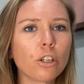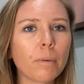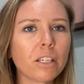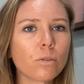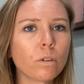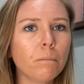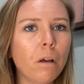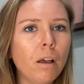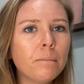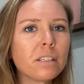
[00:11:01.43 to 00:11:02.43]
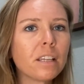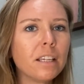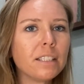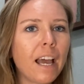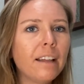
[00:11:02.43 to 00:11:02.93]
my swim moms and
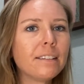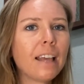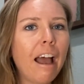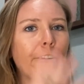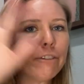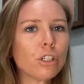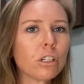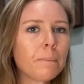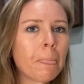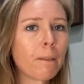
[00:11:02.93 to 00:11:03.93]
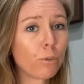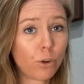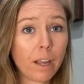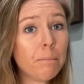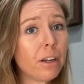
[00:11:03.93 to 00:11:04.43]
dads after, or
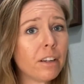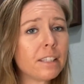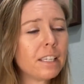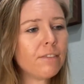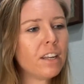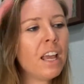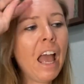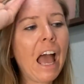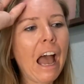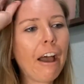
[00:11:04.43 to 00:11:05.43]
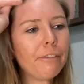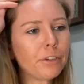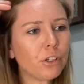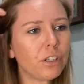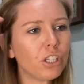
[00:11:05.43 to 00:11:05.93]
grandparents even,
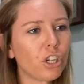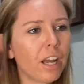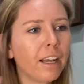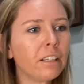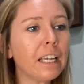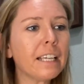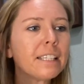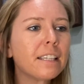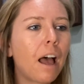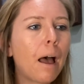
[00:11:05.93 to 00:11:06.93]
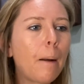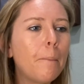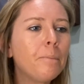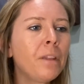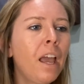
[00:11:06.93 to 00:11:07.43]
after the child has
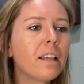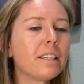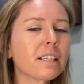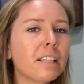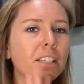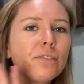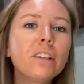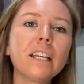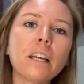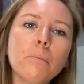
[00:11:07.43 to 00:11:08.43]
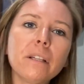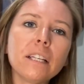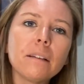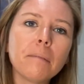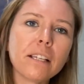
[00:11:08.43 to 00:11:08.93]
successfully
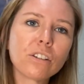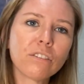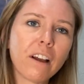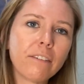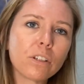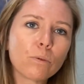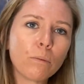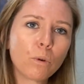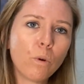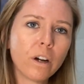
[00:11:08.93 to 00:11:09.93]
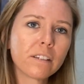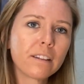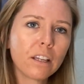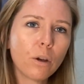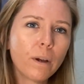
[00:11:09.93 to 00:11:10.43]
completed my survival swim course, they
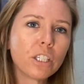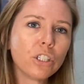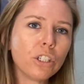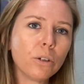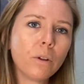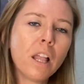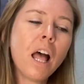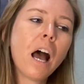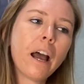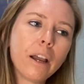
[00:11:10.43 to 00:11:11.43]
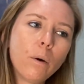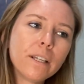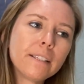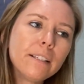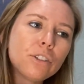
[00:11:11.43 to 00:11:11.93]
know what to do. I always
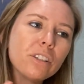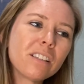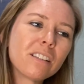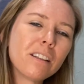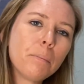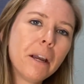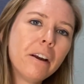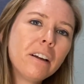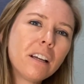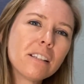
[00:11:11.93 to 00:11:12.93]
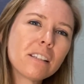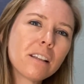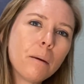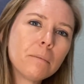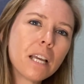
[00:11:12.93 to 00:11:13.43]
teach this to the parent because
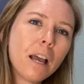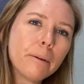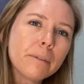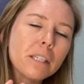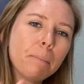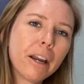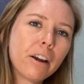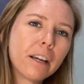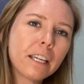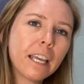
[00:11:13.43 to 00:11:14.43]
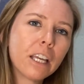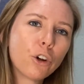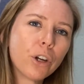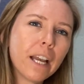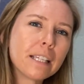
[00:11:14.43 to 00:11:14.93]
sometimes the parent can
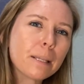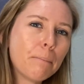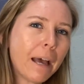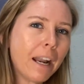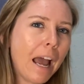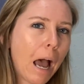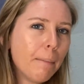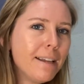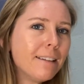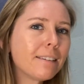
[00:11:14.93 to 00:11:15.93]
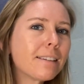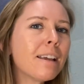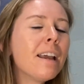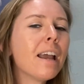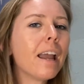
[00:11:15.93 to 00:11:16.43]
create some bad habits
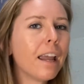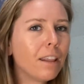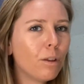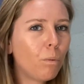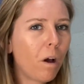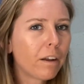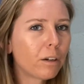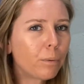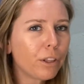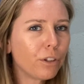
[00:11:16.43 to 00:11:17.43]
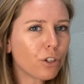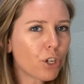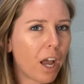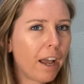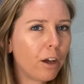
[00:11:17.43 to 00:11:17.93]
in the water with their
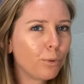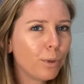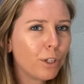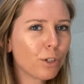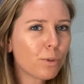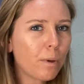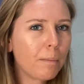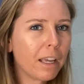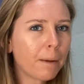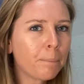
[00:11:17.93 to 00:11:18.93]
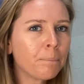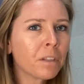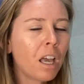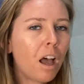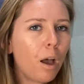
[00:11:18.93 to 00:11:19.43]
child when they're swimming
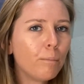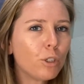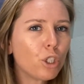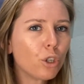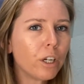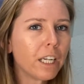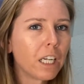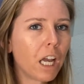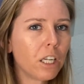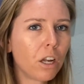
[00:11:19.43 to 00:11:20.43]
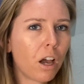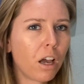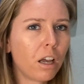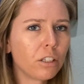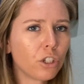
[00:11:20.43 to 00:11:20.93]
during
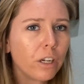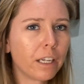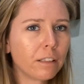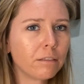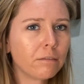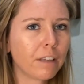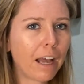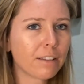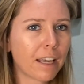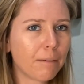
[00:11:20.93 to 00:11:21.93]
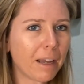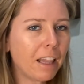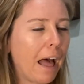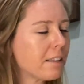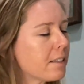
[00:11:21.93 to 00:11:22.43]
outside of my
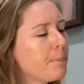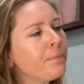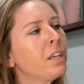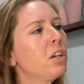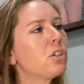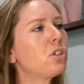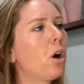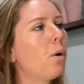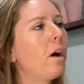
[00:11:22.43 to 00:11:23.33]
class. So